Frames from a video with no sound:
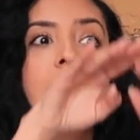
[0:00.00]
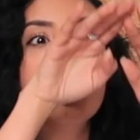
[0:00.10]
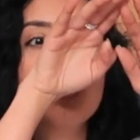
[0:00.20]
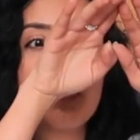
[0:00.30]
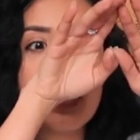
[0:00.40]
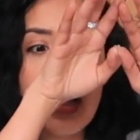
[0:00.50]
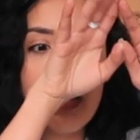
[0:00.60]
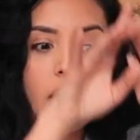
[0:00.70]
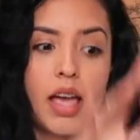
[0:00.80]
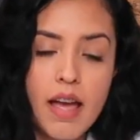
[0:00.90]
then you bring
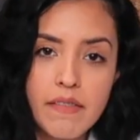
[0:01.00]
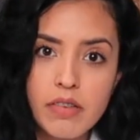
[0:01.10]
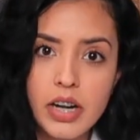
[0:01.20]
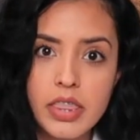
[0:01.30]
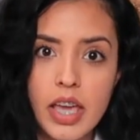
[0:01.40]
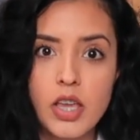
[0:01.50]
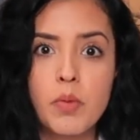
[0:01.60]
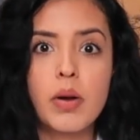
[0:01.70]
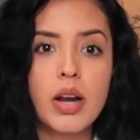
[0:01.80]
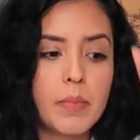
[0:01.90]
out everything
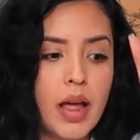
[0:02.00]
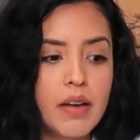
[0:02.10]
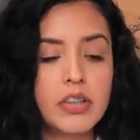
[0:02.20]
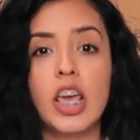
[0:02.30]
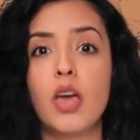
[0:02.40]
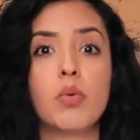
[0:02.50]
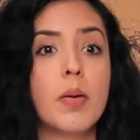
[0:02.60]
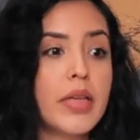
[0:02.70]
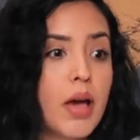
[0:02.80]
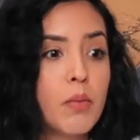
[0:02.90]
you bring up everything
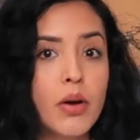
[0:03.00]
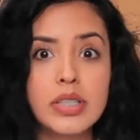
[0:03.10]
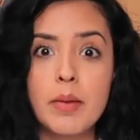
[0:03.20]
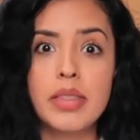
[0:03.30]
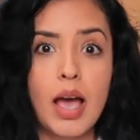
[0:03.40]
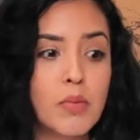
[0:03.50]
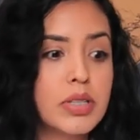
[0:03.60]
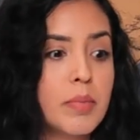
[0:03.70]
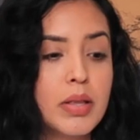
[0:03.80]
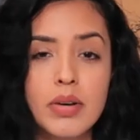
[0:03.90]
remember that one time and that
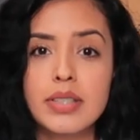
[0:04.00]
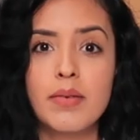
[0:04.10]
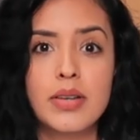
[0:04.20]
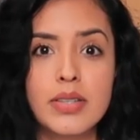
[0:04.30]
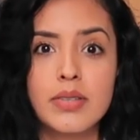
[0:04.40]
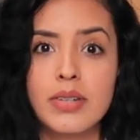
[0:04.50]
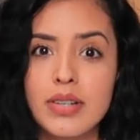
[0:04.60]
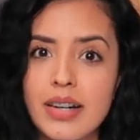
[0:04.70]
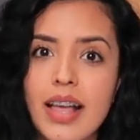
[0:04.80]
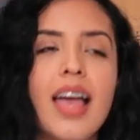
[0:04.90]
one time and then one time one time no,
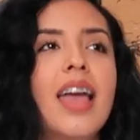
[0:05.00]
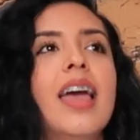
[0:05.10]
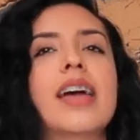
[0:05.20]
no, no.